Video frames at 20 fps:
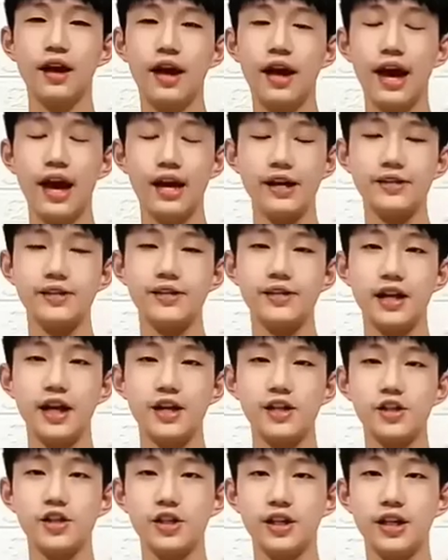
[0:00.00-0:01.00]
As
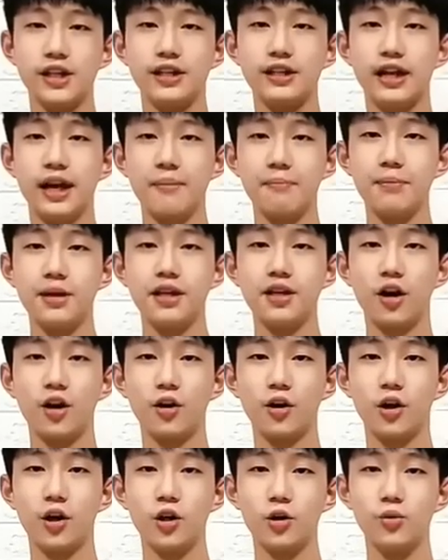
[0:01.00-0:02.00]
such, it can be
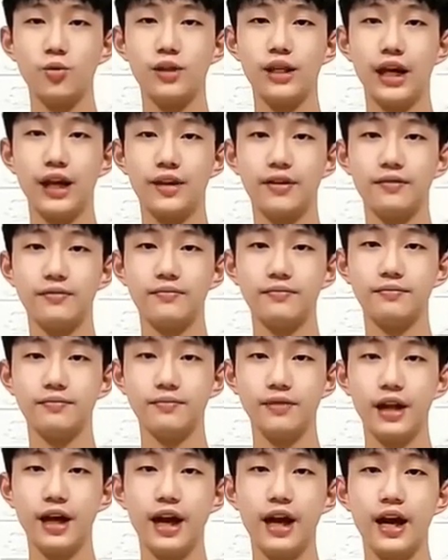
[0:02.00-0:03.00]
concluded
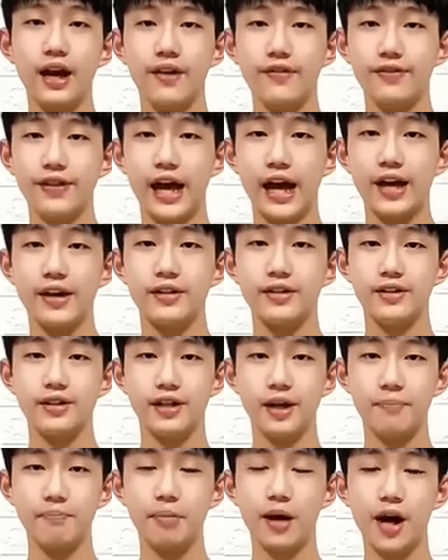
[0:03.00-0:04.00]
that
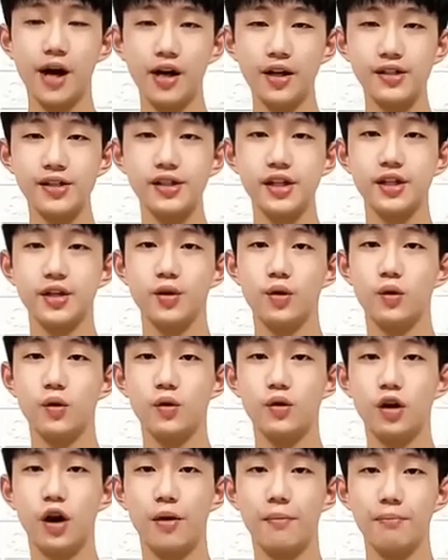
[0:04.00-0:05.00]
the person
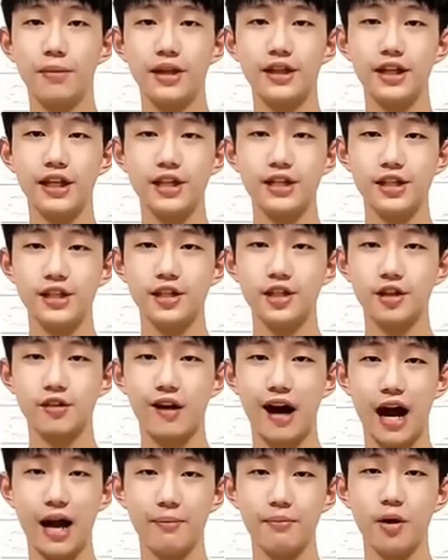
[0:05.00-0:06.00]
who committed this
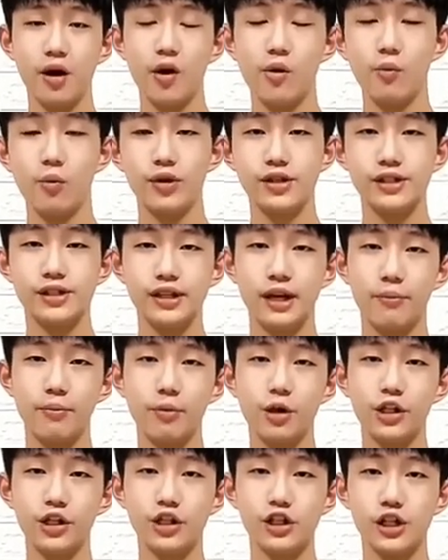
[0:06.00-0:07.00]
crime was
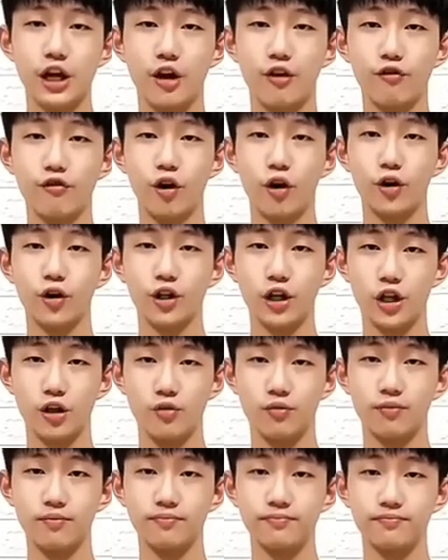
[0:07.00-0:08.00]
someone Shiow Rong
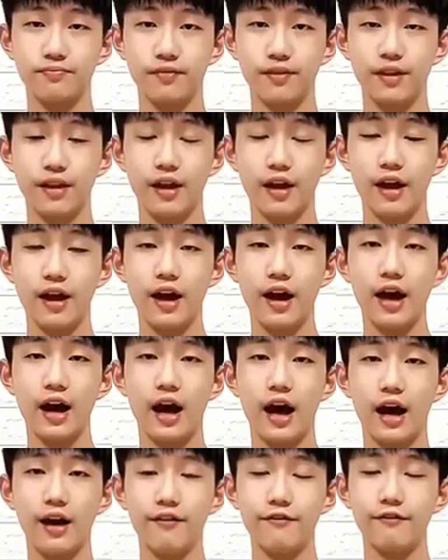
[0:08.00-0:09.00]
knew.
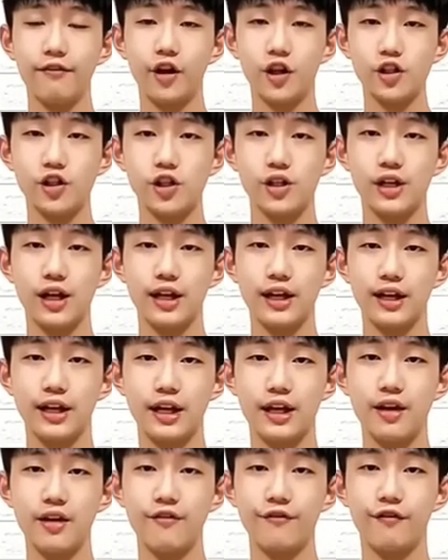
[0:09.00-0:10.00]

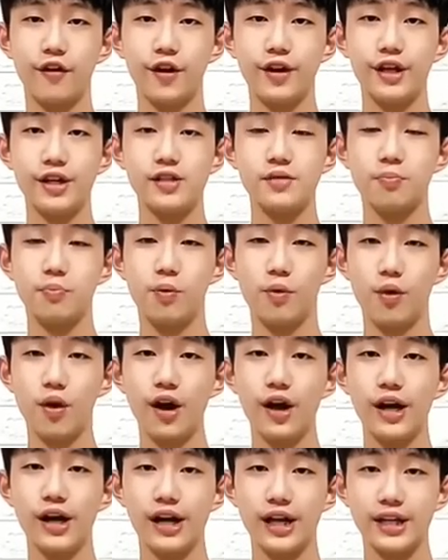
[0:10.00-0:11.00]
Unfortunately for this
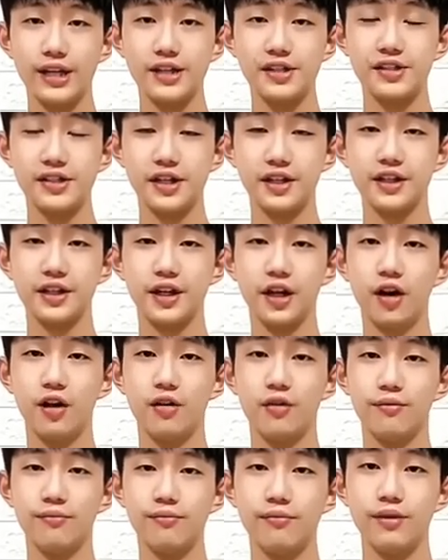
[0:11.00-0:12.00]
poor innocent
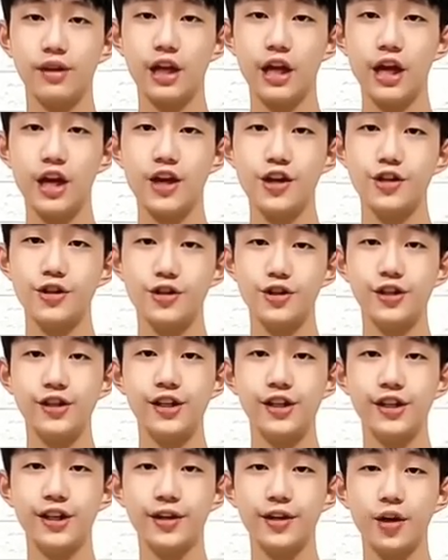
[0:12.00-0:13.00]
girl, she
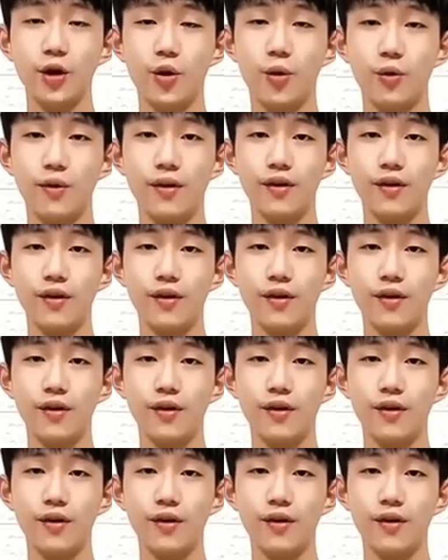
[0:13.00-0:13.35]
didn't know